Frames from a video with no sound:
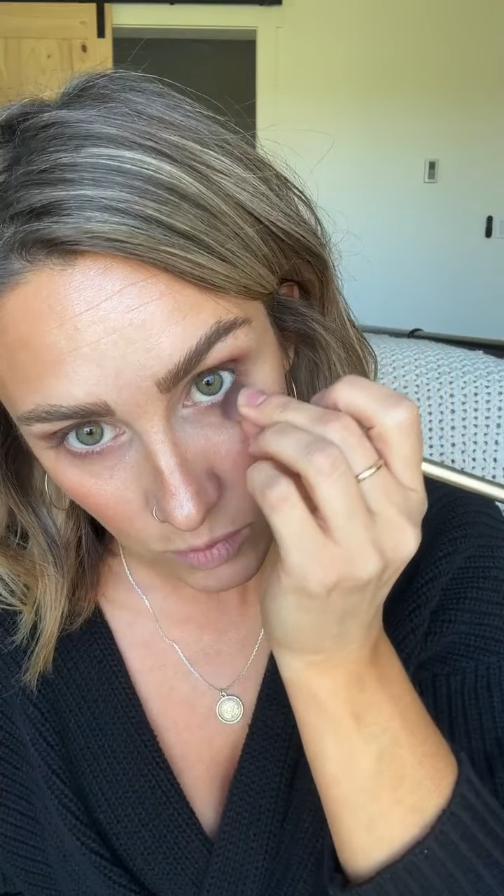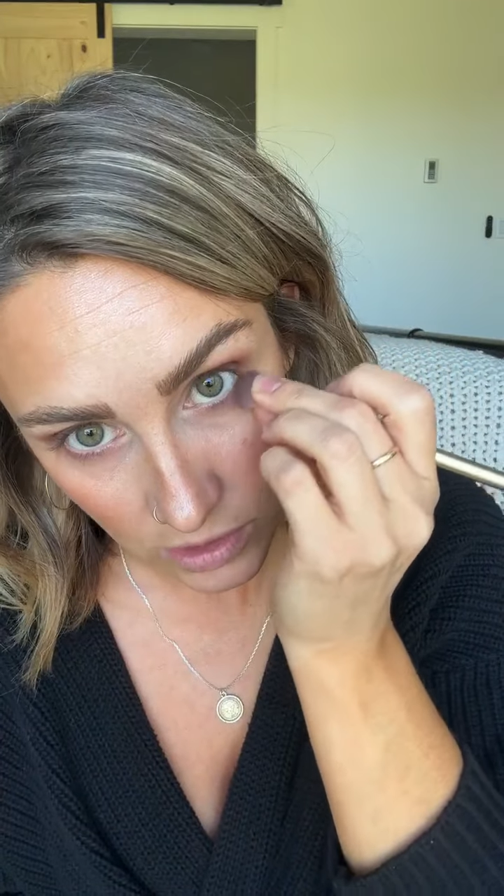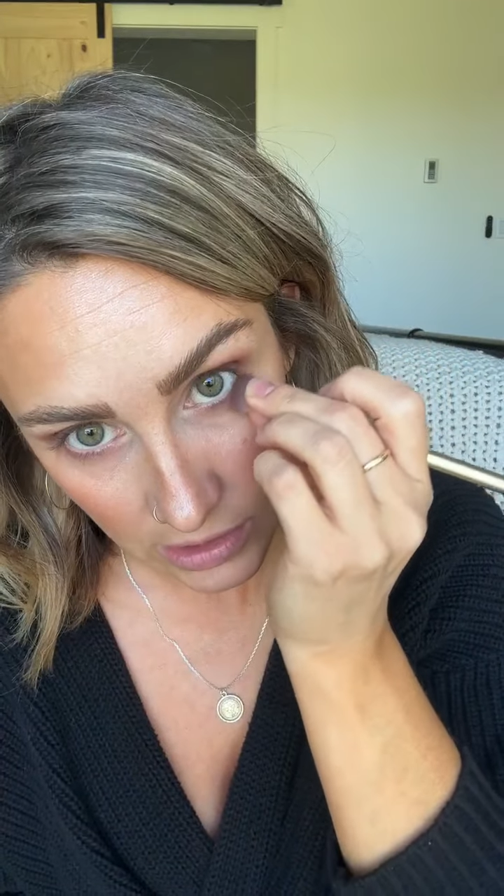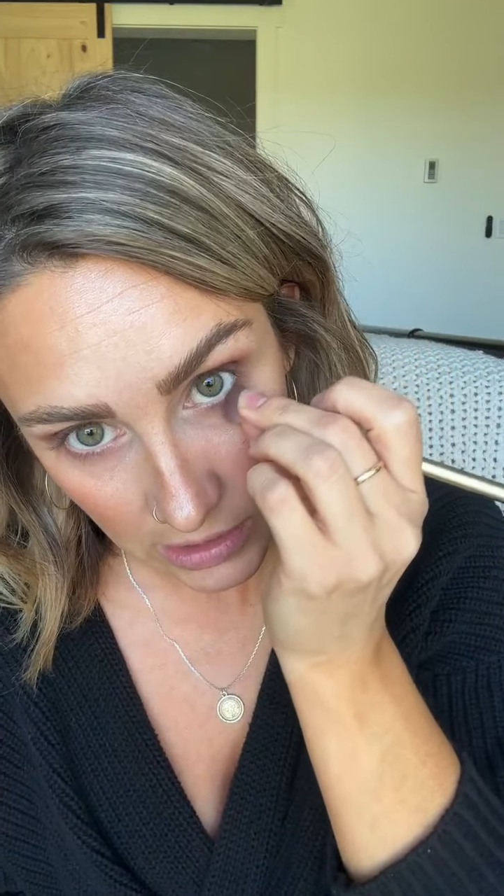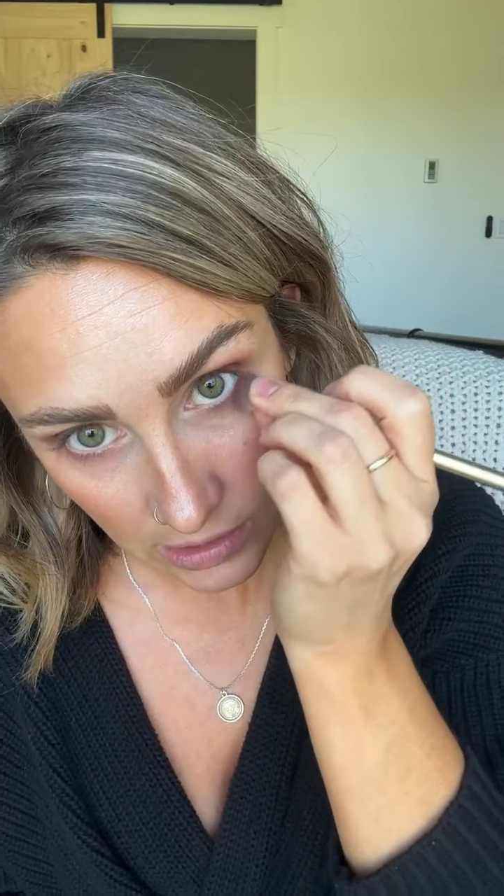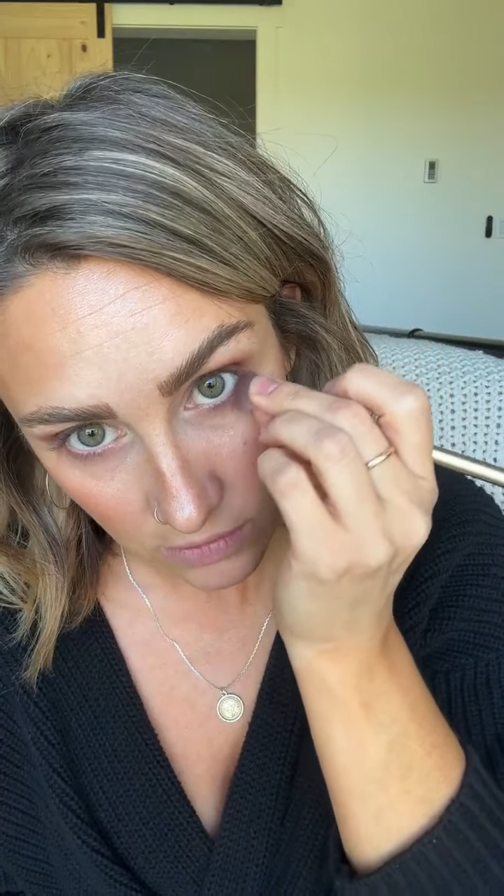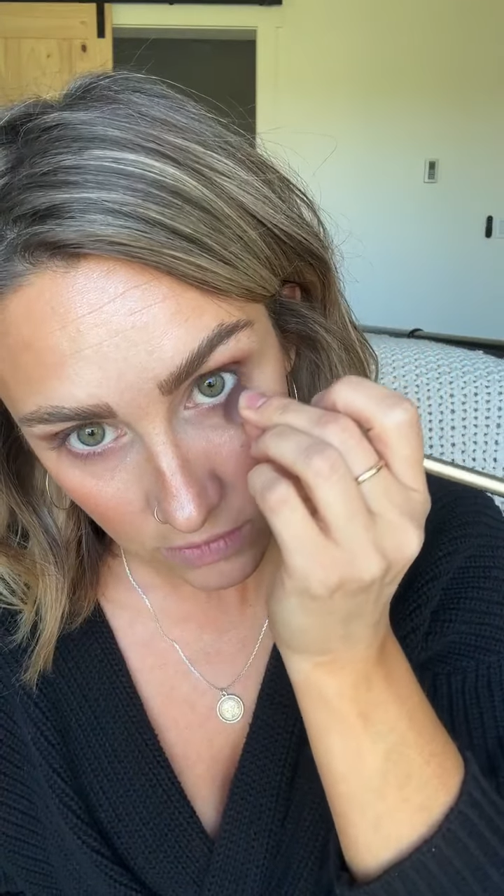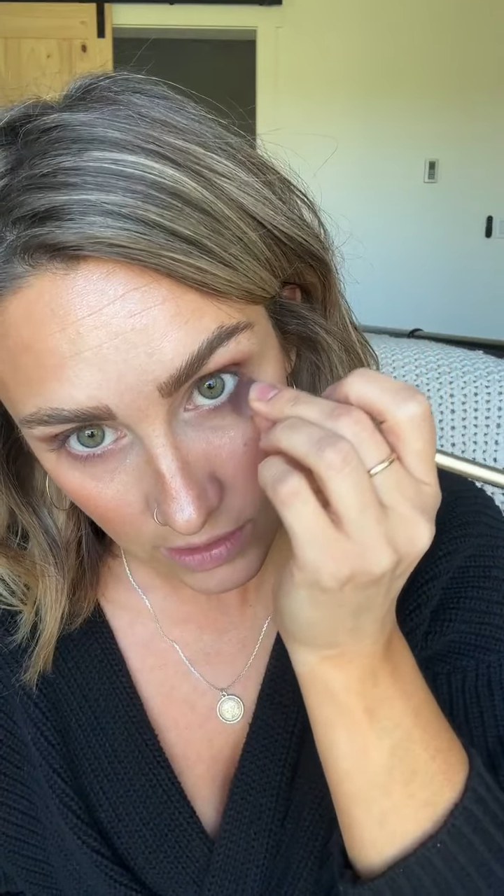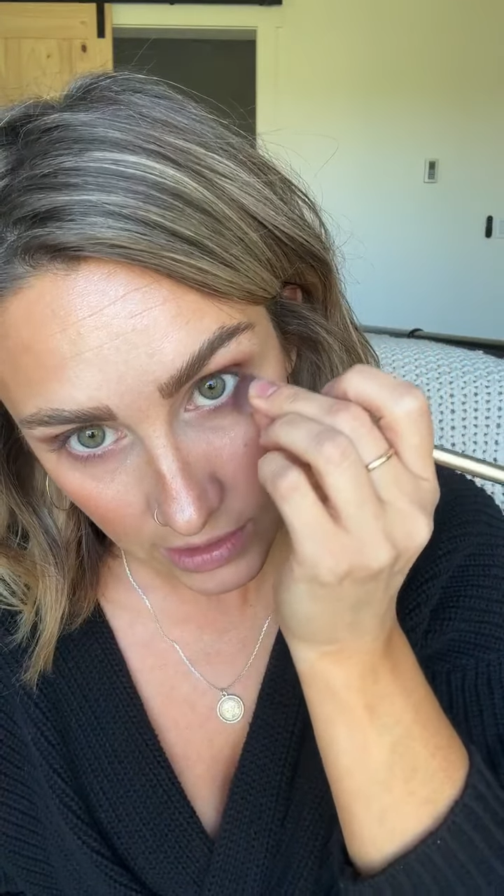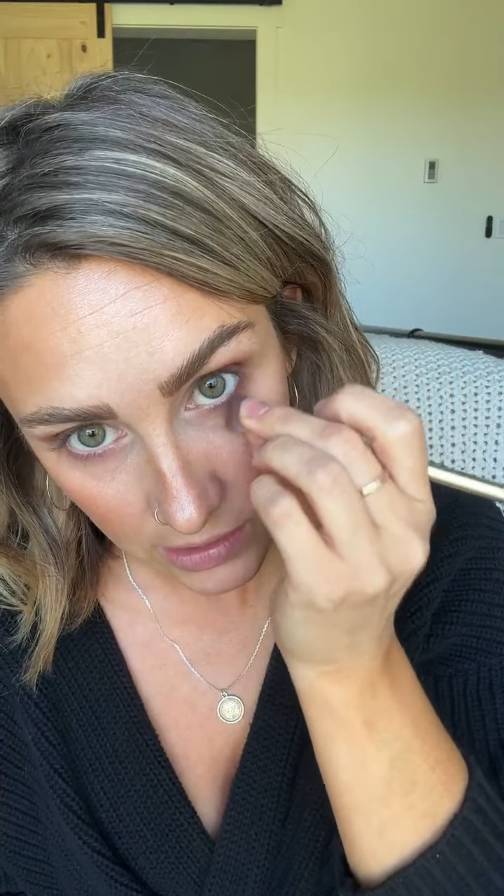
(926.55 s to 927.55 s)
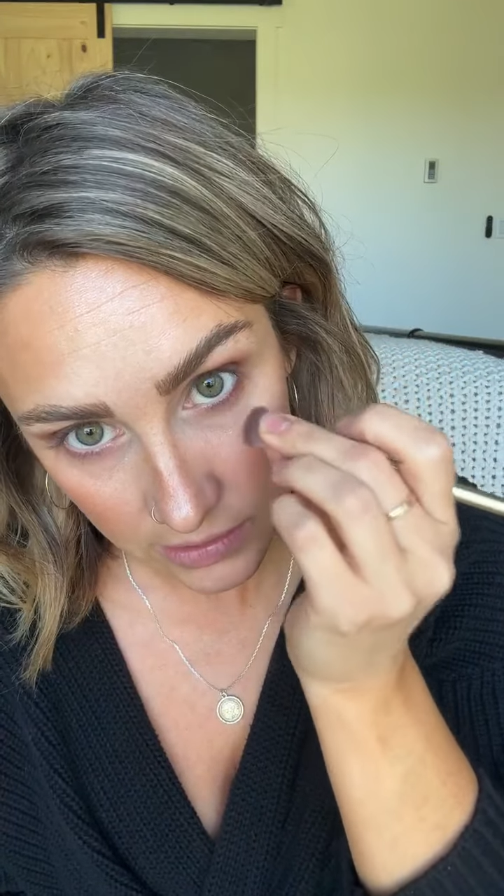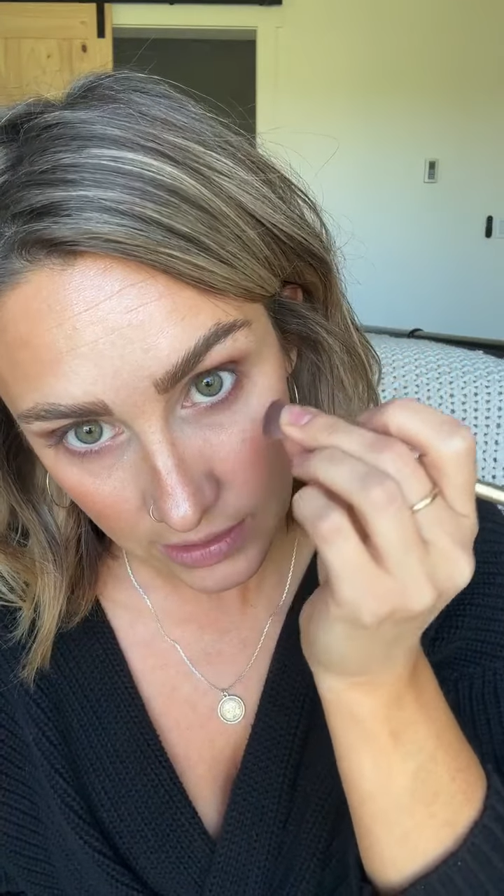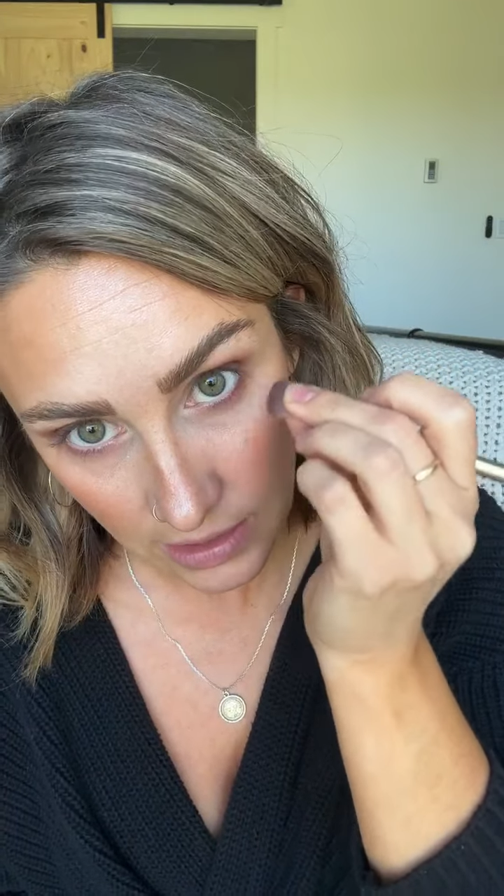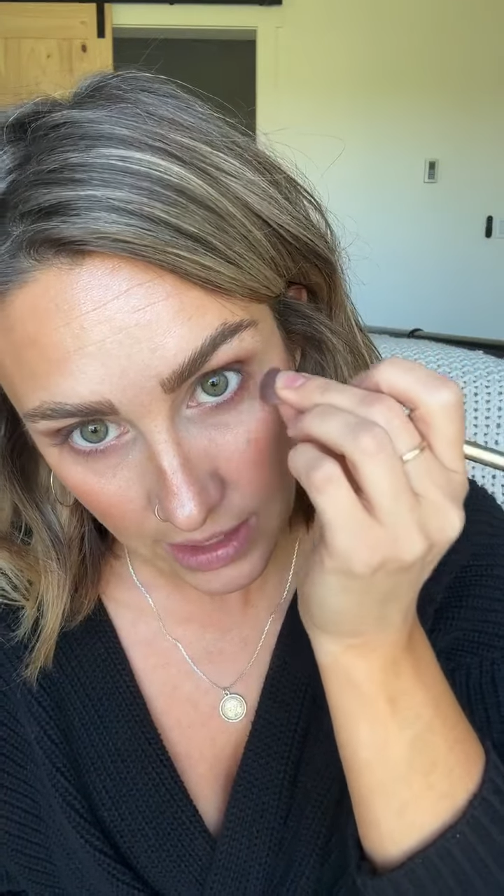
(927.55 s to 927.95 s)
work it right on the